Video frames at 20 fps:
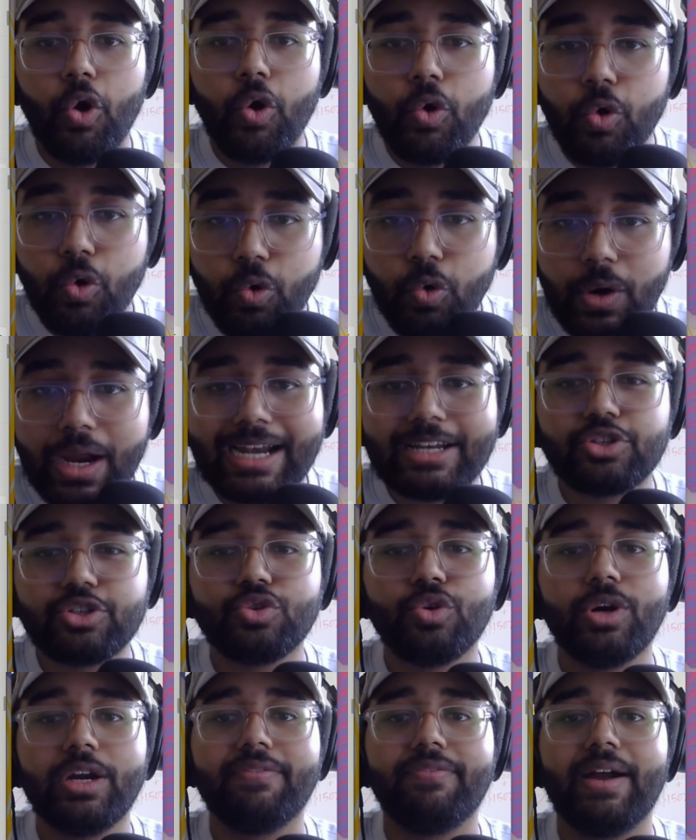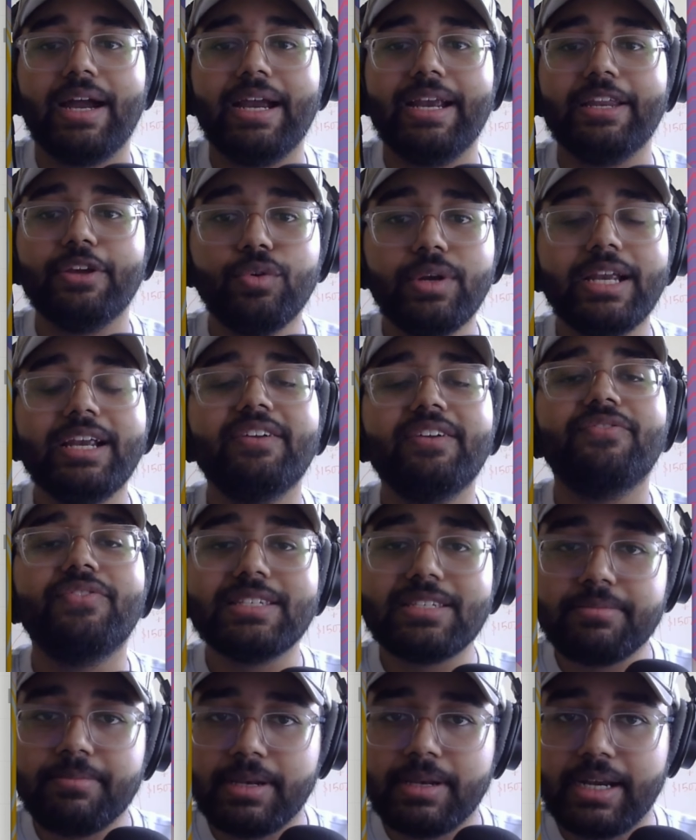Who gets notified? You need
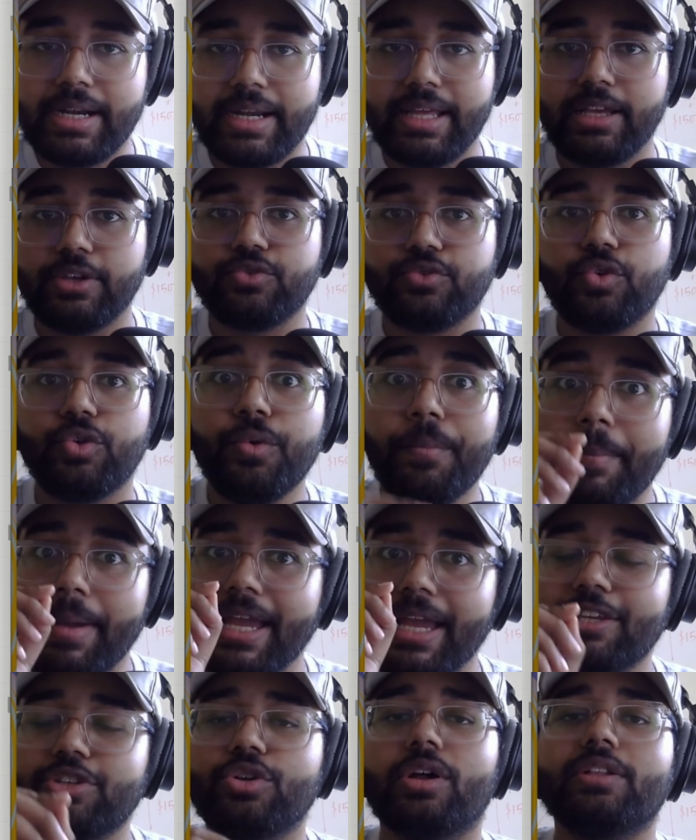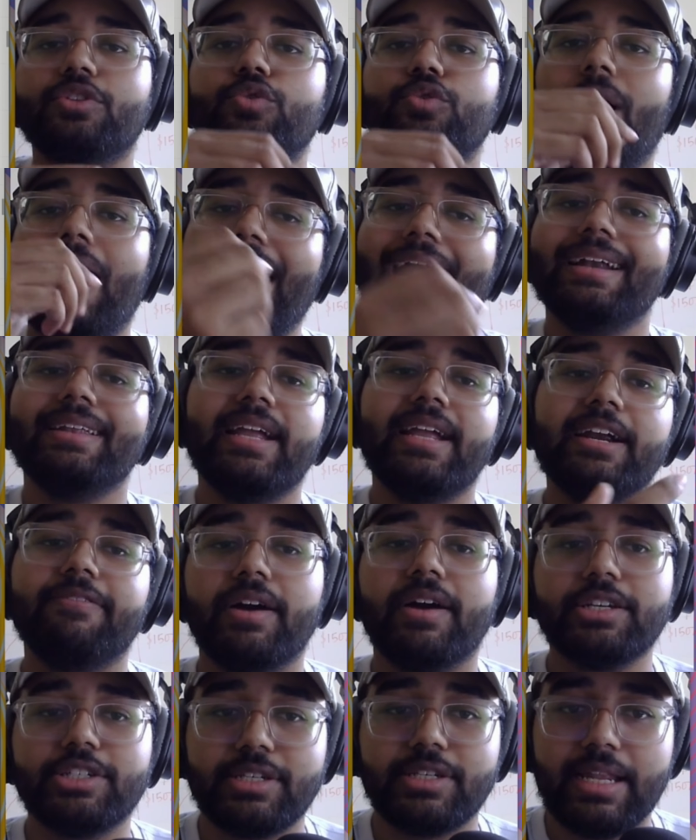visibility, so you make sure to add that
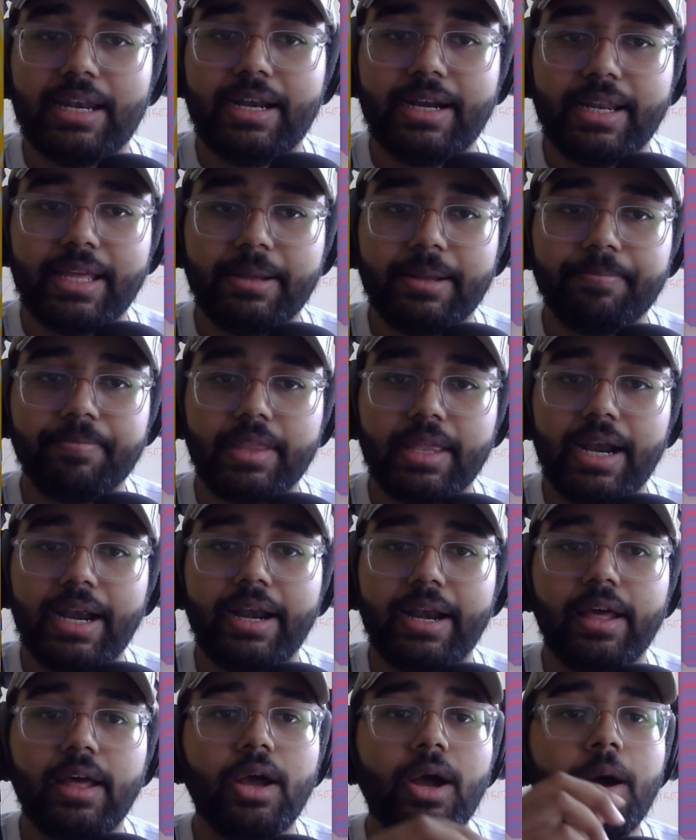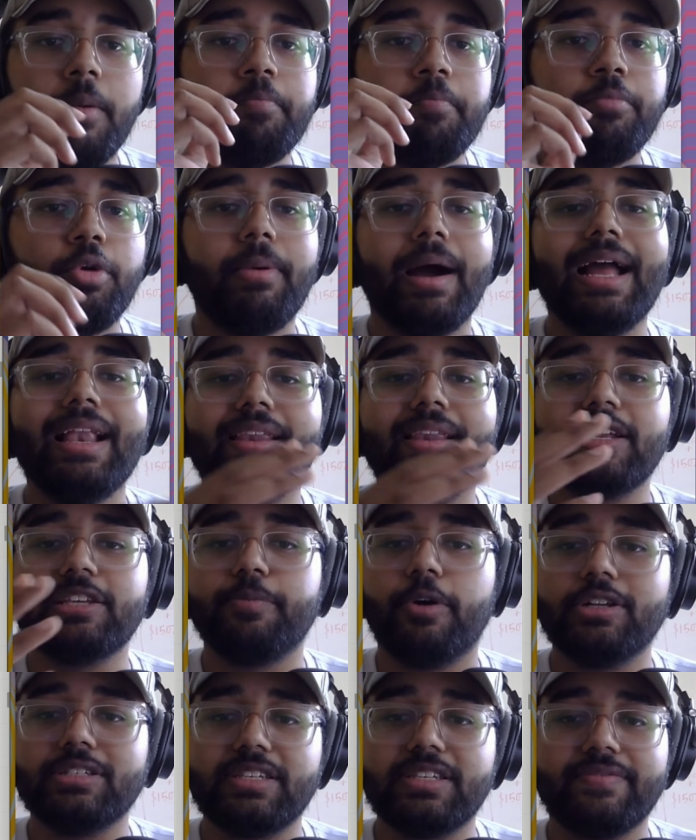functionality, right? Mobile
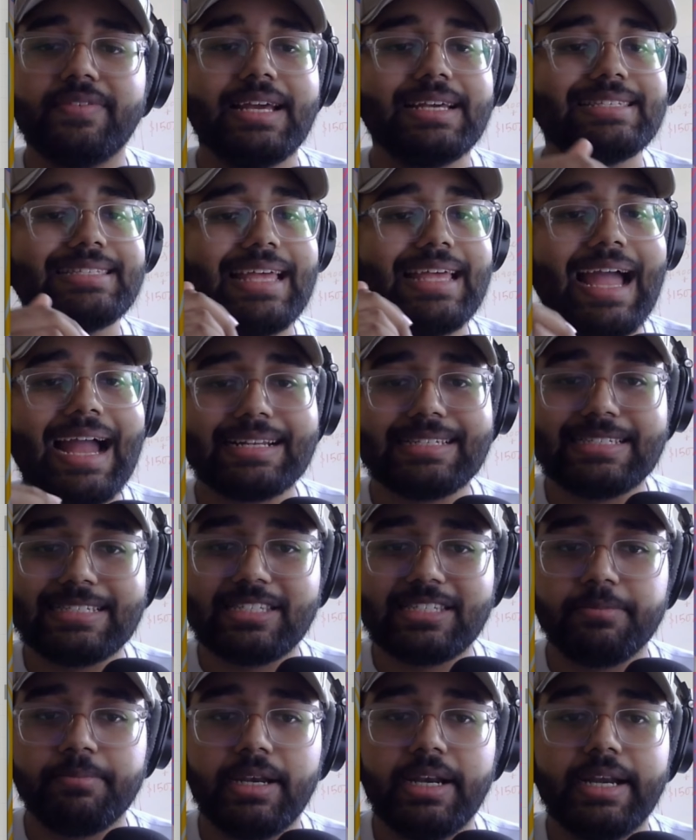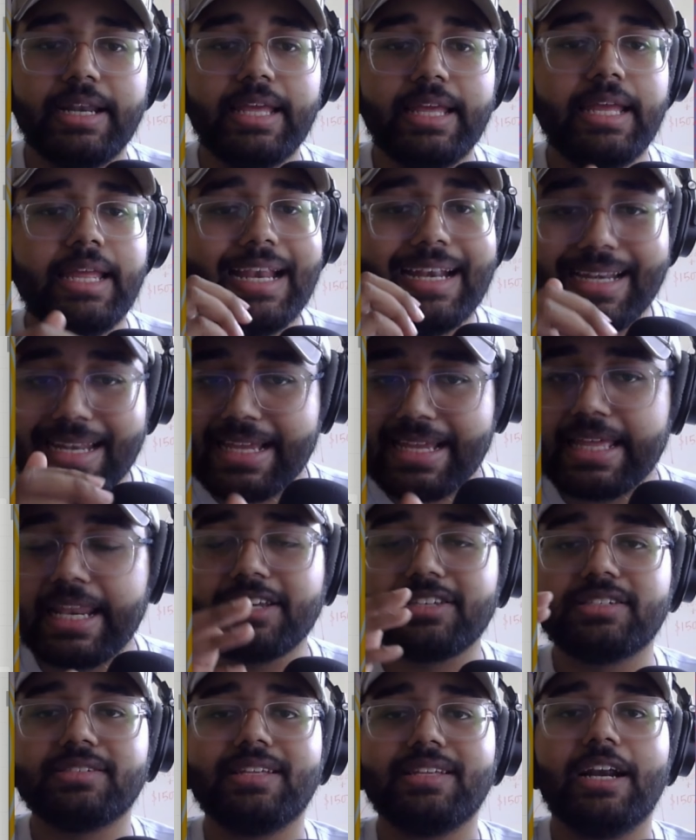responsiveness, accessibility,
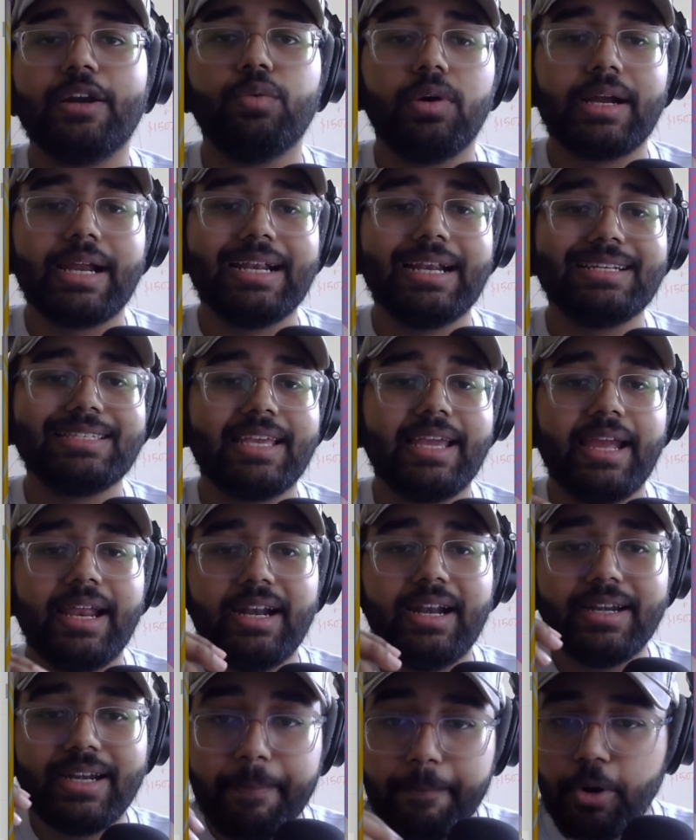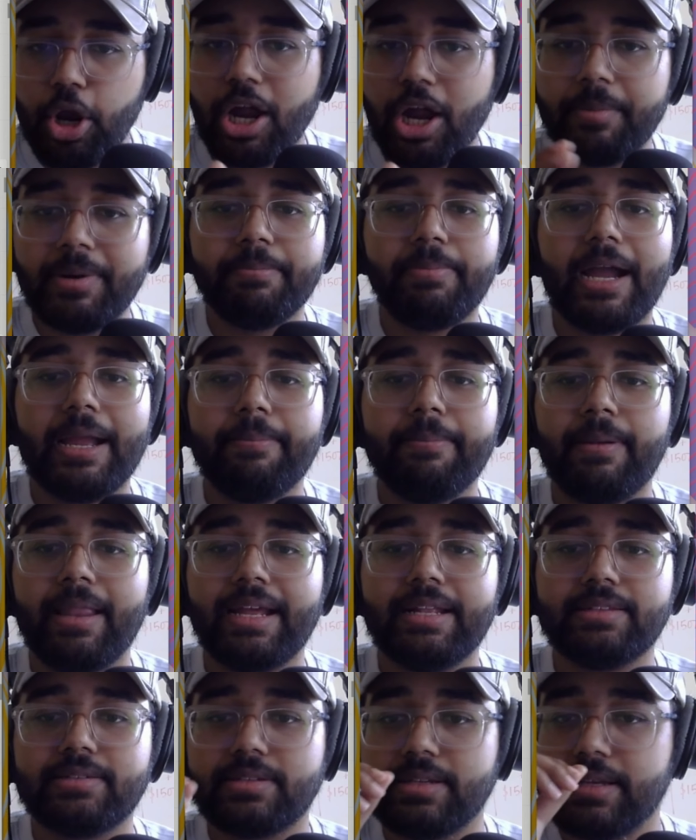integrations that work at scale, deployment
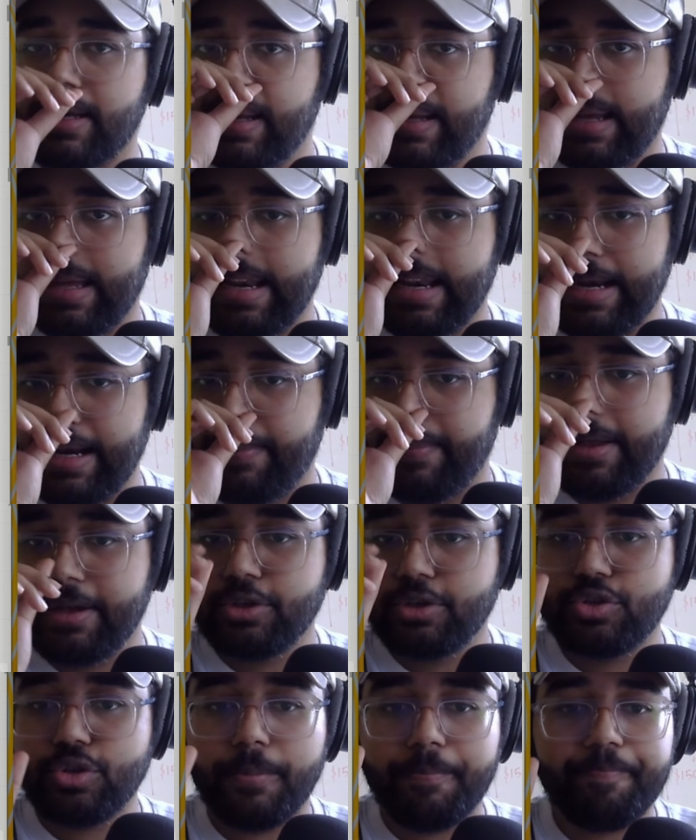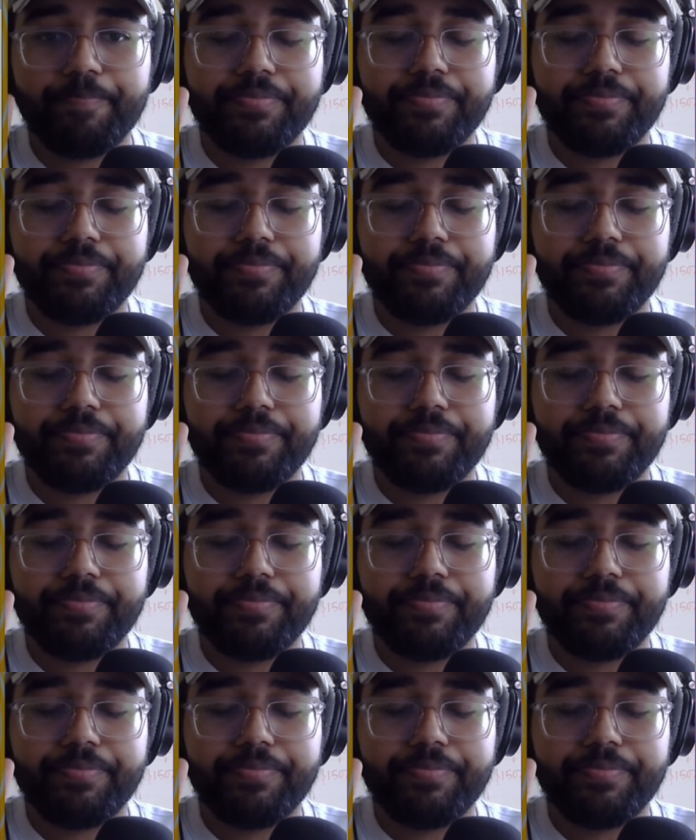pipelines, right? So